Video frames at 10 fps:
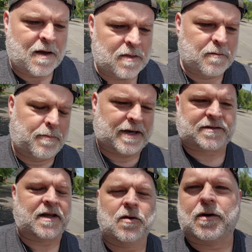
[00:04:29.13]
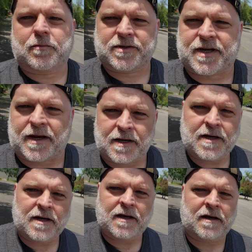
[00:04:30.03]
the best that you can present.
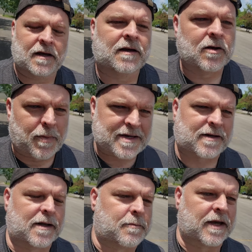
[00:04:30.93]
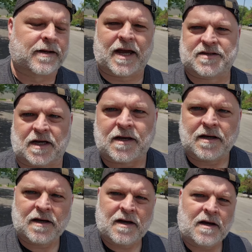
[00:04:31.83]
You're basically being lazy.
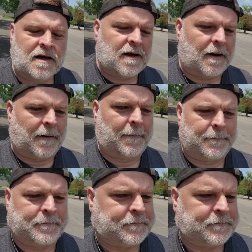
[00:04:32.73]
I